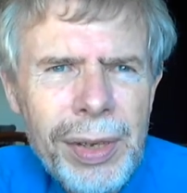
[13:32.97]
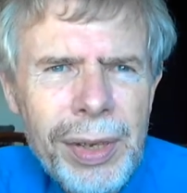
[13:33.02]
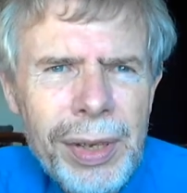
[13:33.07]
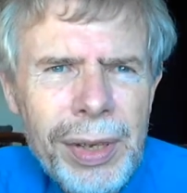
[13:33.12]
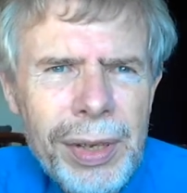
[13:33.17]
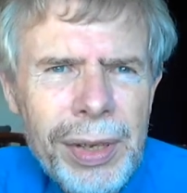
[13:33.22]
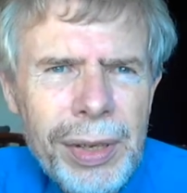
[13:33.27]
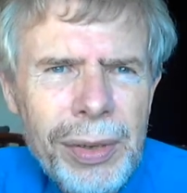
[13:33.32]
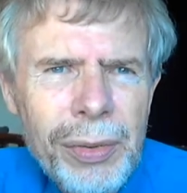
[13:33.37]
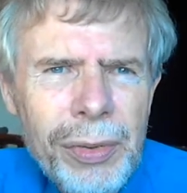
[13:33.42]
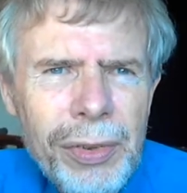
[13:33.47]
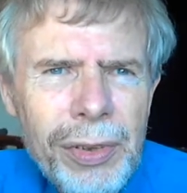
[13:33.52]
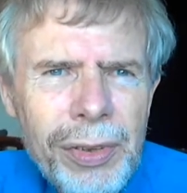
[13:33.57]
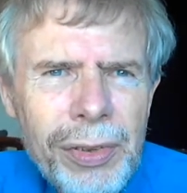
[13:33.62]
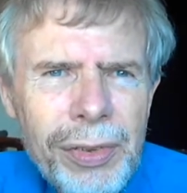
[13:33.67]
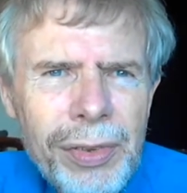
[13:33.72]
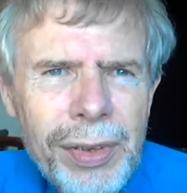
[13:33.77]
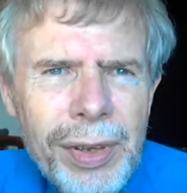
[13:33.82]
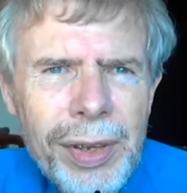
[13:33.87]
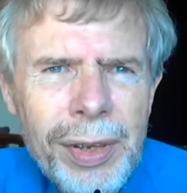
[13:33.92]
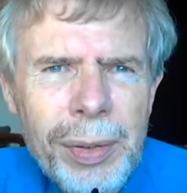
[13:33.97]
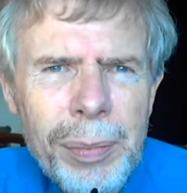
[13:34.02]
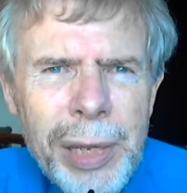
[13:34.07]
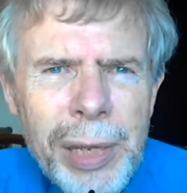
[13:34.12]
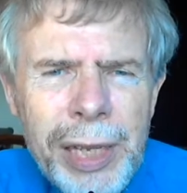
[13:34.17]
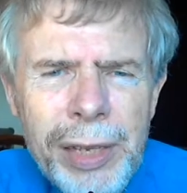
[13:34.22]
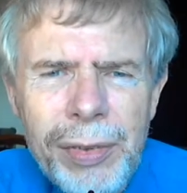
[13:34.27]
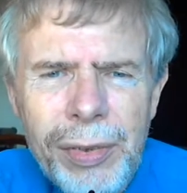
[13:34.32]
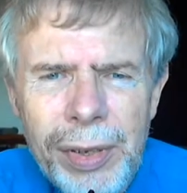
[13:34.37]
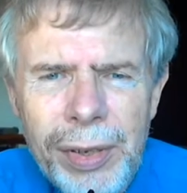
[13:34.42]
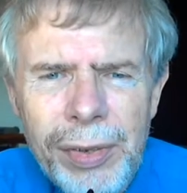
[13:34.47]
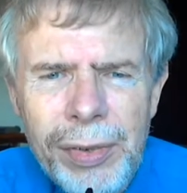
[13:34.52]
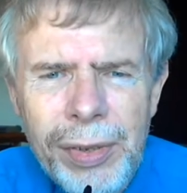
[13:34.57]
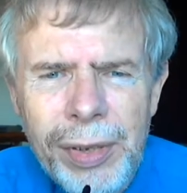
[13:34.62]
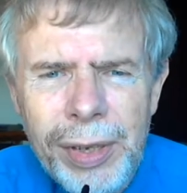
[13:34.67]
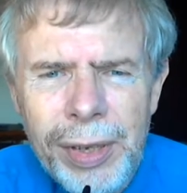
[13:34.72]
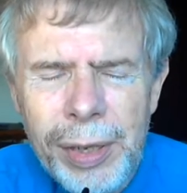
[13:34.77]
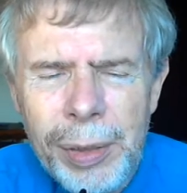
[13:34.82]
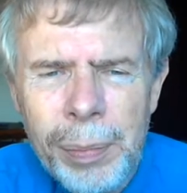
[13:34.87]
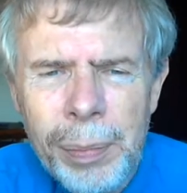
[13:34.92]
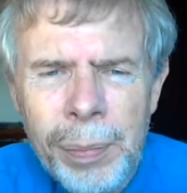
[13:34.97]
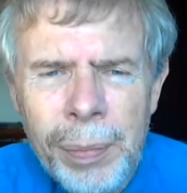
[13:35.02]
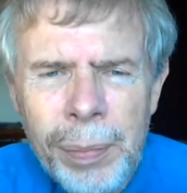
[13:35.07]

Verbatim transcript: Uh, it was just an amazing time